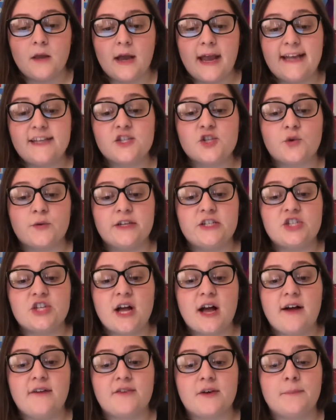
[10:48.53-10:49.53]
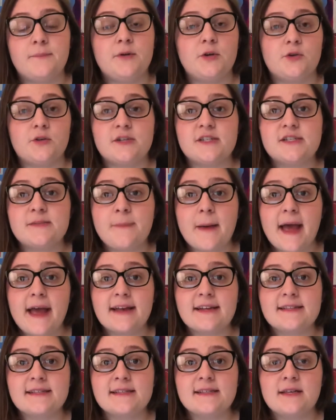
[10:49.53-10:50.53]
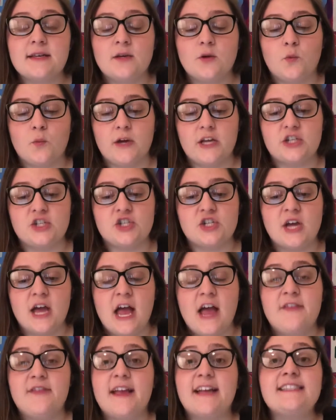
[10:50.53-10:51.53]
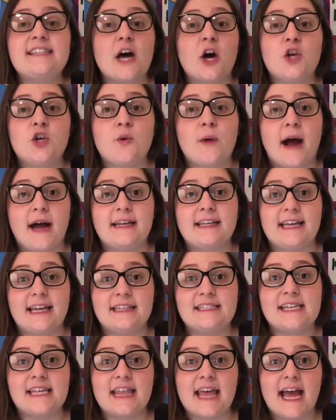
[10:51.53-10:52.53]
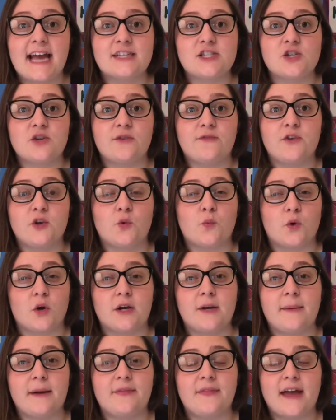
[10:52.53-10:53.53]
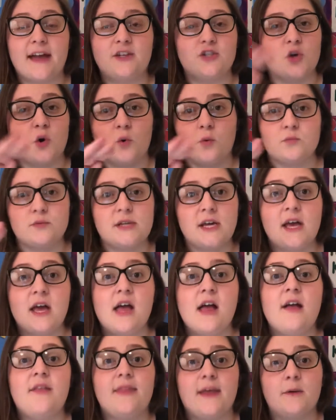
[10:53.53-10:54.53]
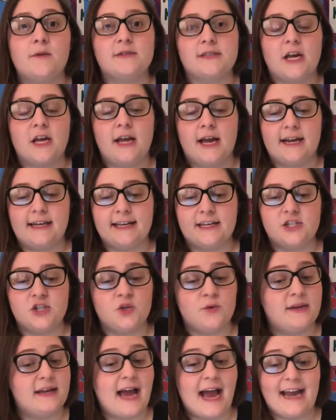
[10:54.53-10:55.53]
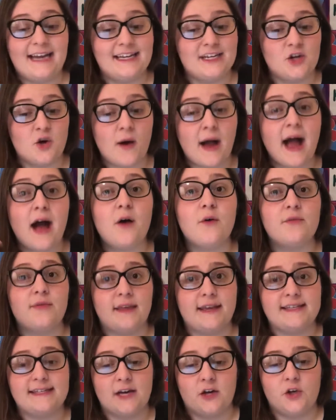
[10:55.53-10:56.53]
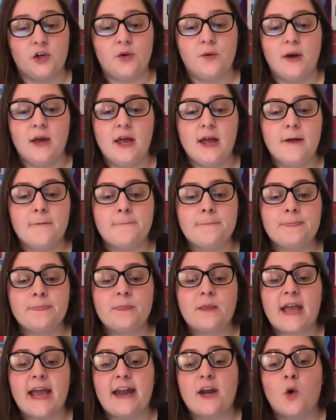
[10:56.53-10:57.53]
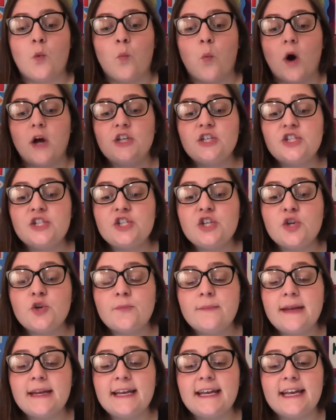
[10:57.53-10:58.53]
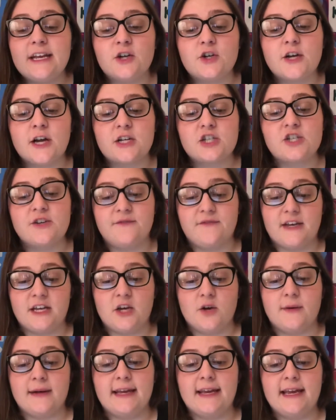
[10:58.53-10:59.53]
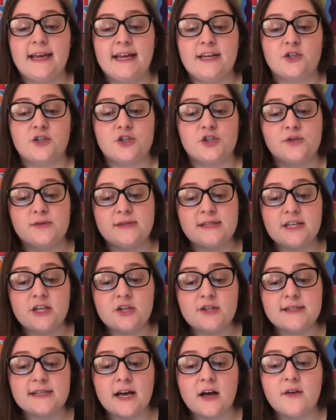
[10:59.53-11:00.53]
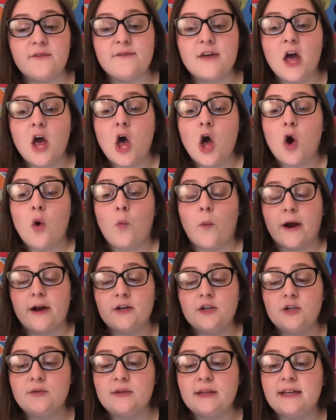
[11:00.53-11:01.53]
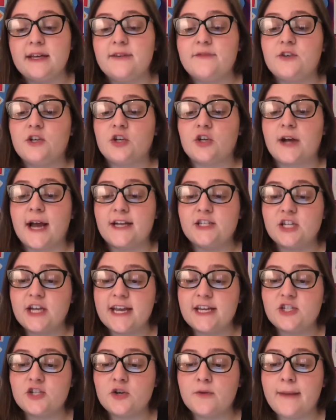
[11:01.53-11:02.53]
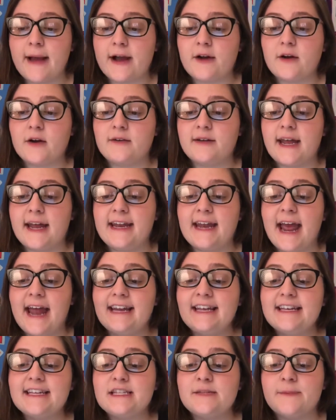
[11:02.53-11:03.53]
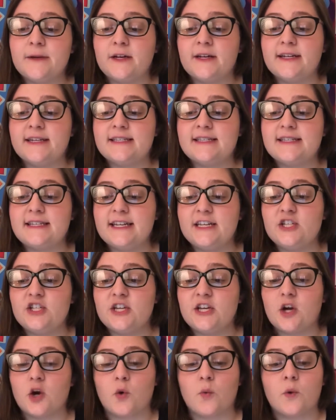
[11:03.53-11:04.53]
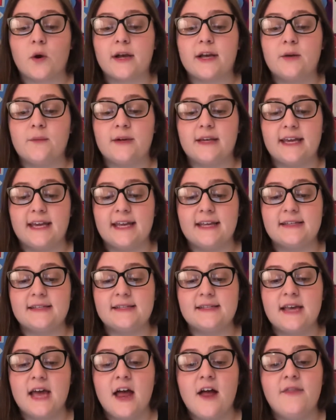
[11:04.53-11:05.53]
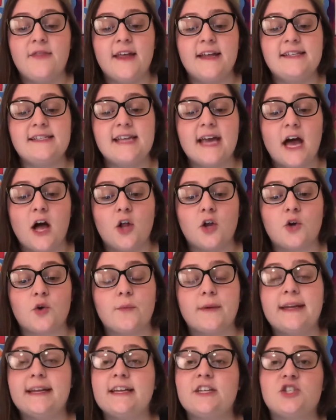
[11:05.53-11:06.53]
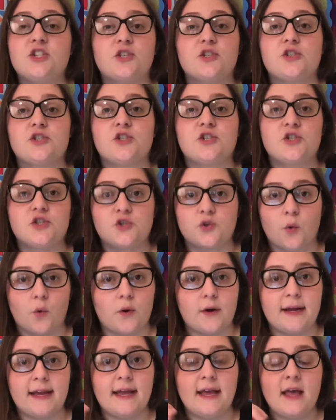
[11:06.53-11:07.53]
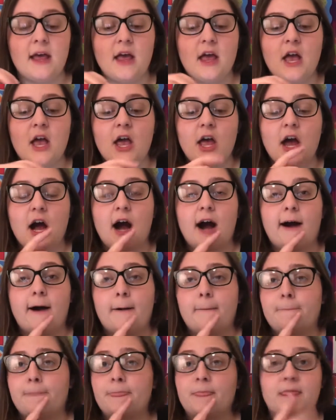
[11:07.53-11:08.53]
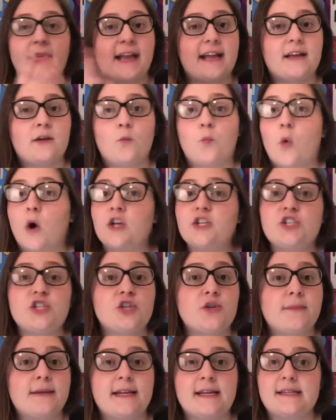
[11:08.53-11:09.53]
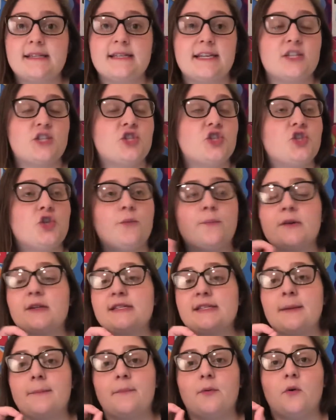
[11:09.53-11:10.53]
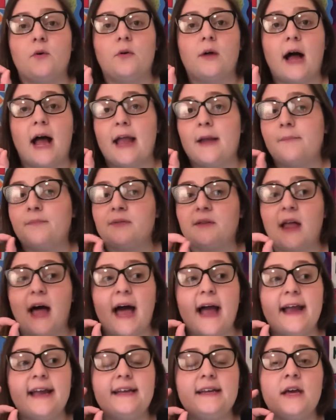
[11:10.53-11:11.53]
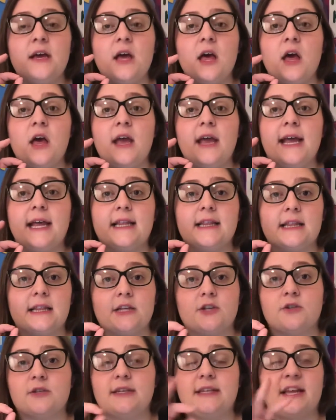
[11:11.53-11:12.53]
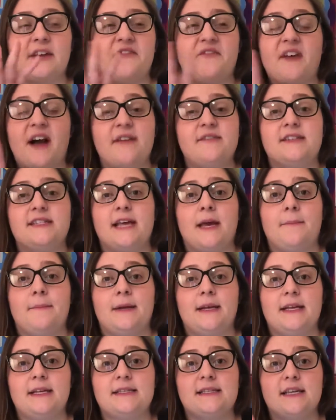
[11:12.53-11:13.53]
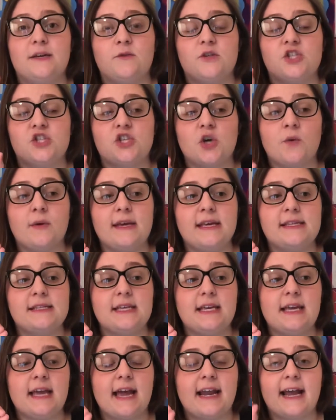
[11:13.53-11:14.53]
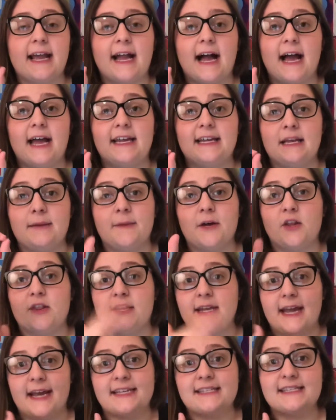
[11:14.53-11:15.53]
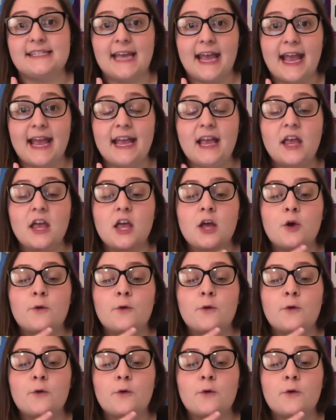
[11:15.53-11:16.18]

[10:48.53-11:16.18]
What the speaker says: a screenshot of computer specs, which they tell you how to get to that. So if you're worried about that, don't. They will tell you how to get to it. I didn't know how, they tell you. And a 1 to 2 minute introduction video introducing yourself, where live, your educational background, and any experience teaching or working with kids. Then tell or read a children's story. Like 1 to 2 minutes. It's super simple. I applied literally in like 5 to 10 minutes. It was so easy, and I got an email the next day.